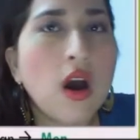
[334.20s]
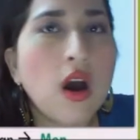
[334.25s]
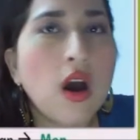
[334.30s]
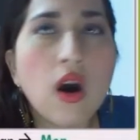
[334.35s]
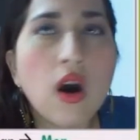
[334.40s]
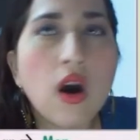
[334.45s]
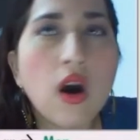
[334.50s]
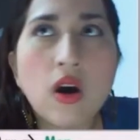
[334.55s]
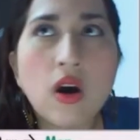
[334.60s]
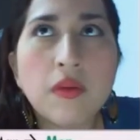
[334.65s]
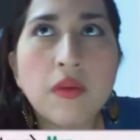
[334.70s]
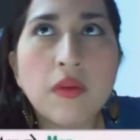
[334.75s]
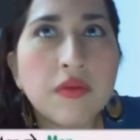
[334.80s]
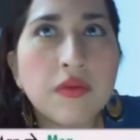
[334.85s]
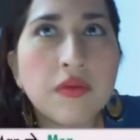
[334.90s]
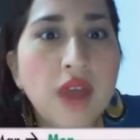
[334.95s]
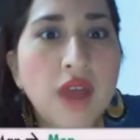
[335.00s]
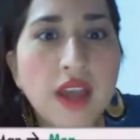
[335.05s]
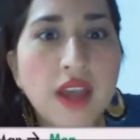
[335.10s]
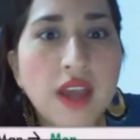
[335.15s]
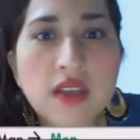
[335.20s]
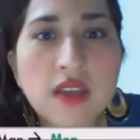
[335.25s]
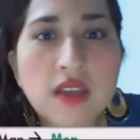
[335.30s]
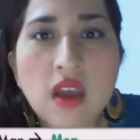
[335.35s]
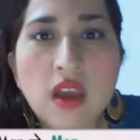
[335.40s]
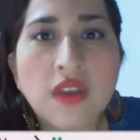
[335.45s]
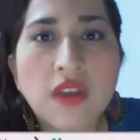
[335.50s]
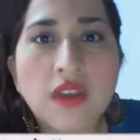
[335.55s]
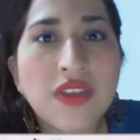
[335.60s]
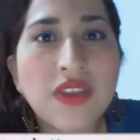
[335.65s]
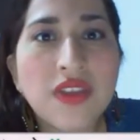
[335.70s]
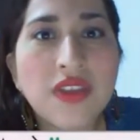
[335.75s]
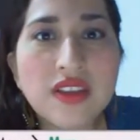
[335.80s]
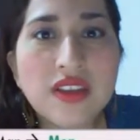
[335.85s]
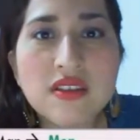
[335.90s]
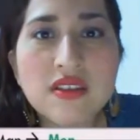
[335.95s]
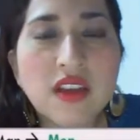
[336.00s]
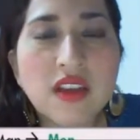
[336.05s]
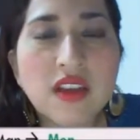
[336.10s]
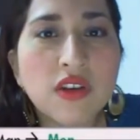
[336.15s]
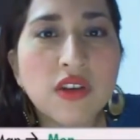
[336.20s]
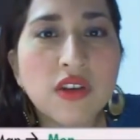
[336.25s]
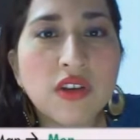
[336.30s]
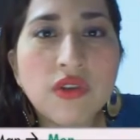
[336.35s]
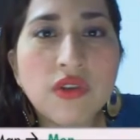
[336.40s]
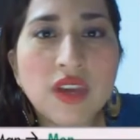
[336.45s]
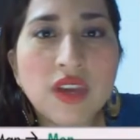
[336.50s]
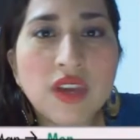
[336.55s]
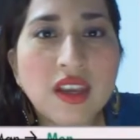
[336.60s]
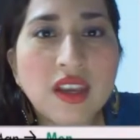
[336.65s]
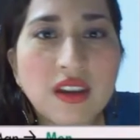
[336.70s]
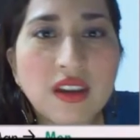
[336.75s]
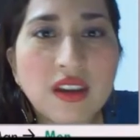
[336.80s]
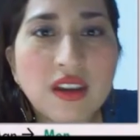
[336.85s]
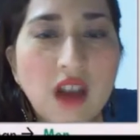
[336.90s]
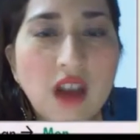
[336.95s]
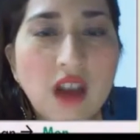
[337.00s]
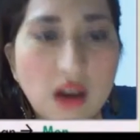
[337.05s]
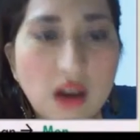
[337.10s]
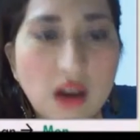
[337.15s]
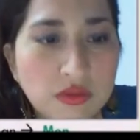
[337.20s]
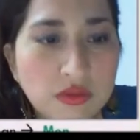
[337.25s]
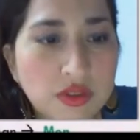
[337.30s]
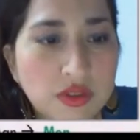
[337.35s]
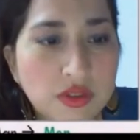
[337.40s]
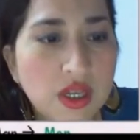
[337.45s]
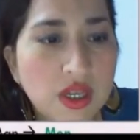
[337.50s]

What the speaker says: hug, rice, things that you can count.